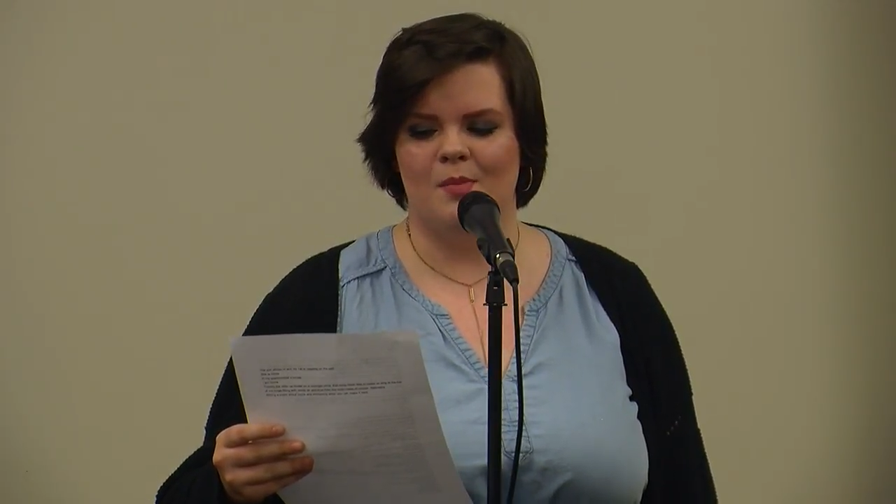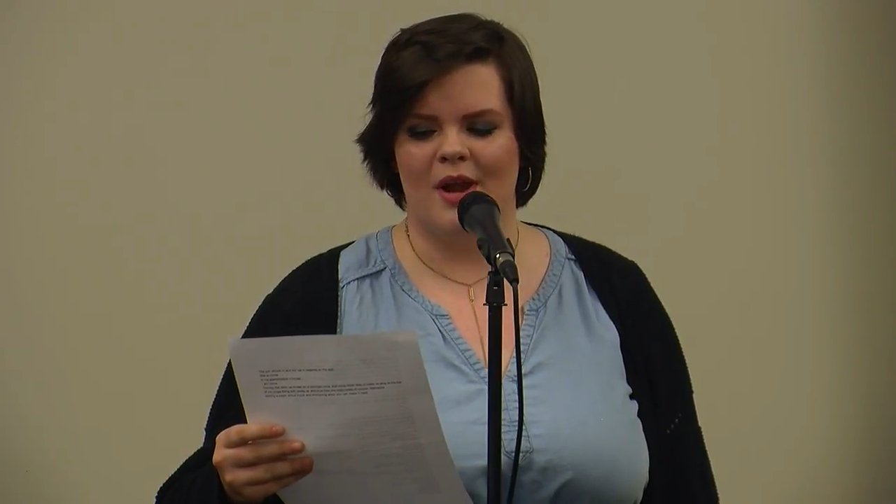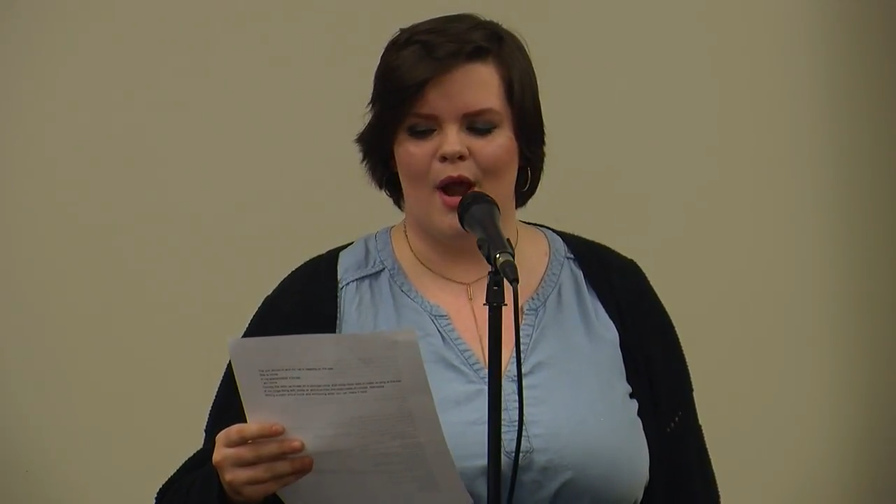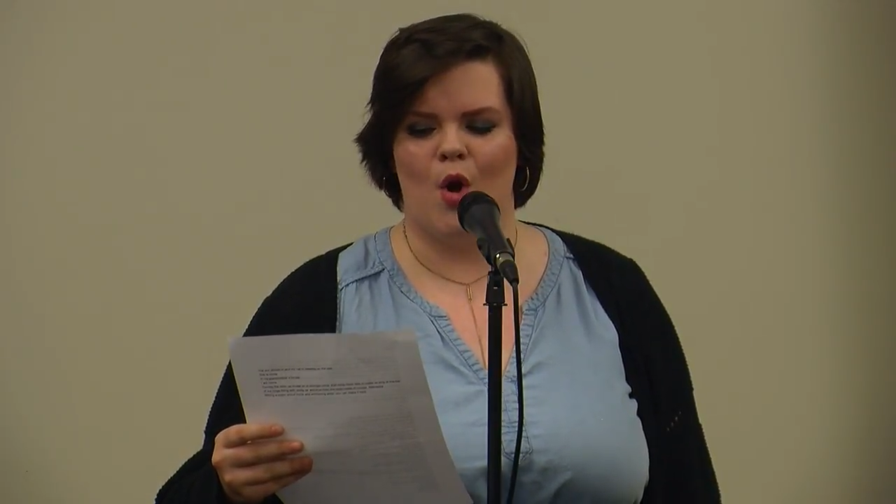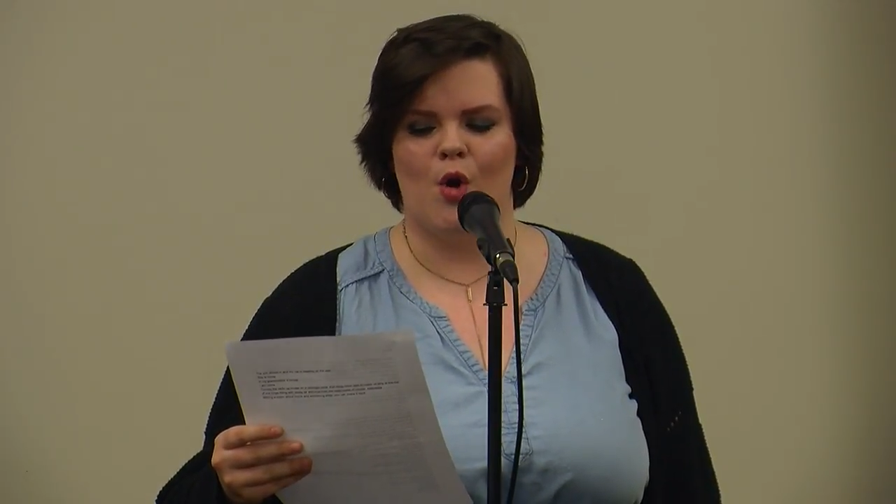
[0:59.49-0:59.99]
but
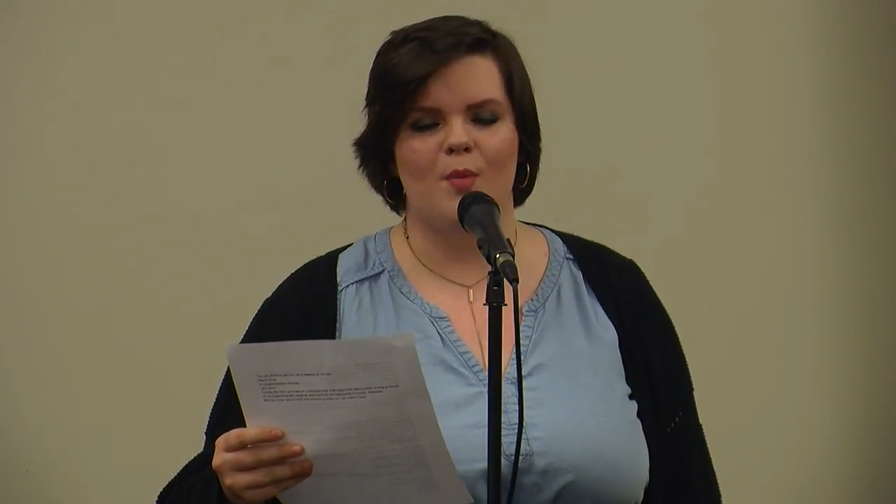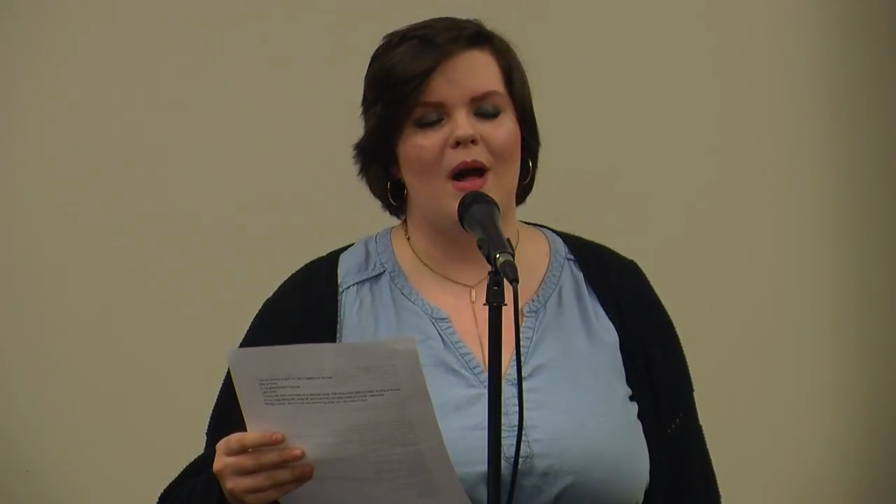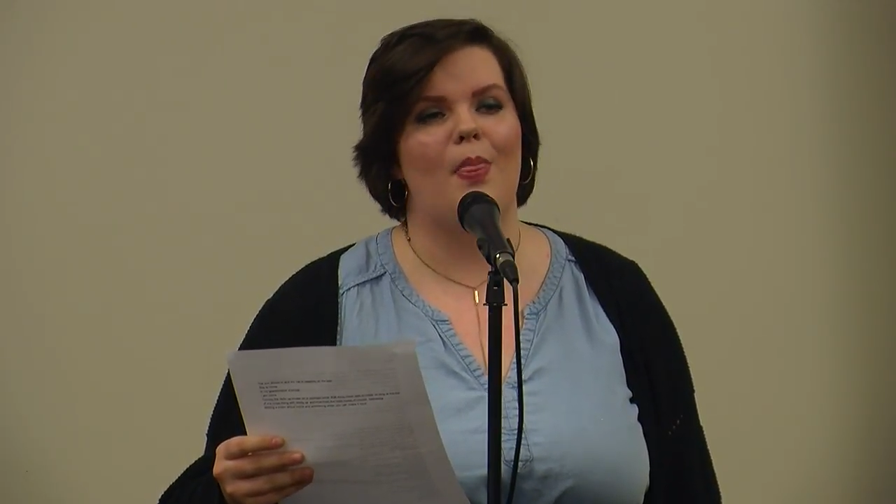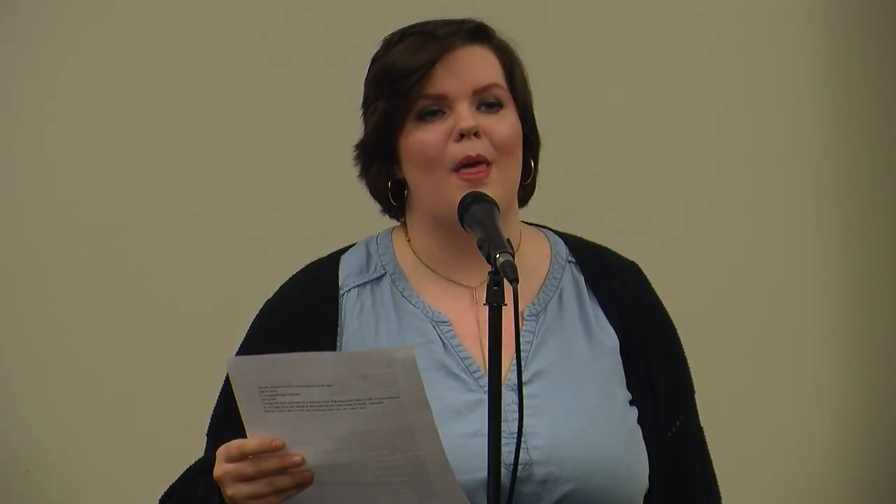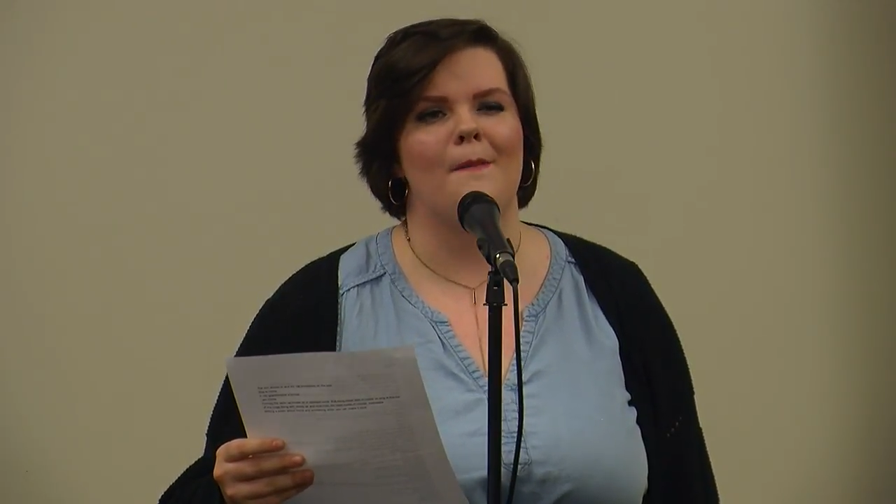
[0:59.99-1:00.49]
I heard
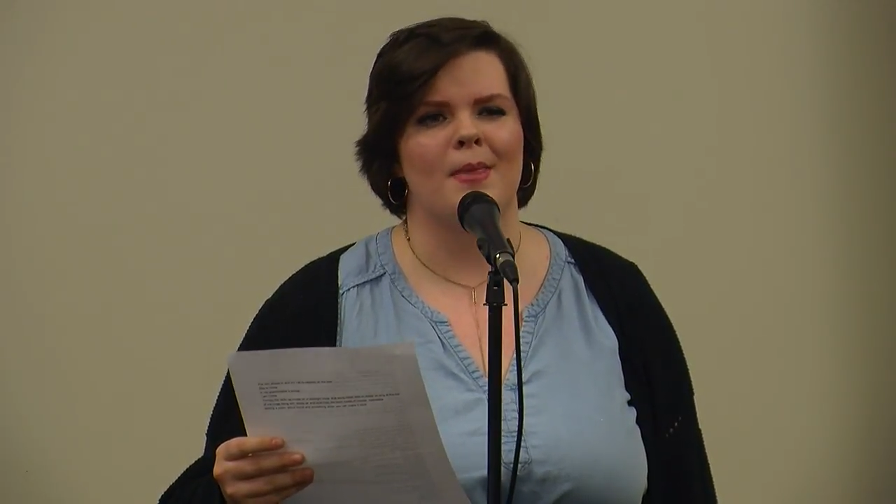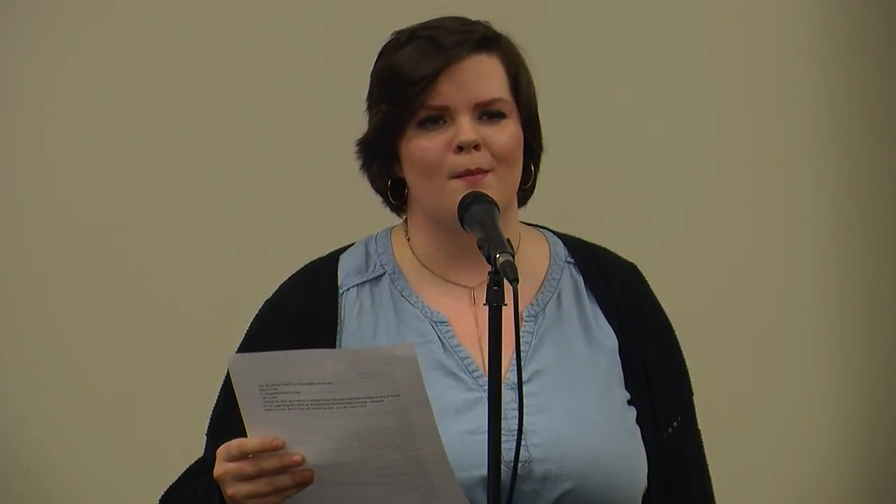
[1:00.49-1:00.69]
about them the